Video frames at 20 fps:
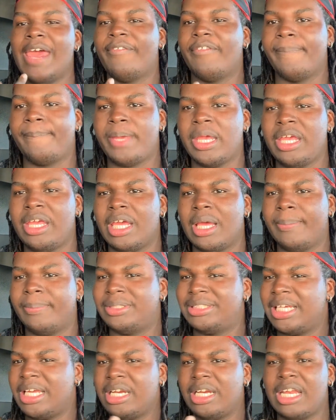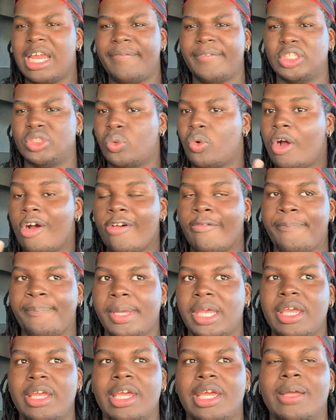p.m., 10, 11, 12
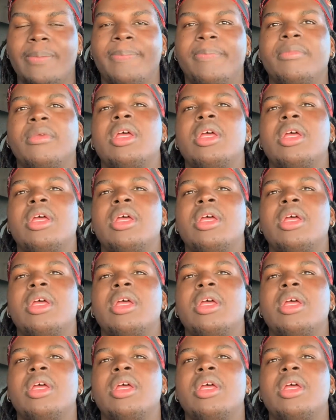p.m.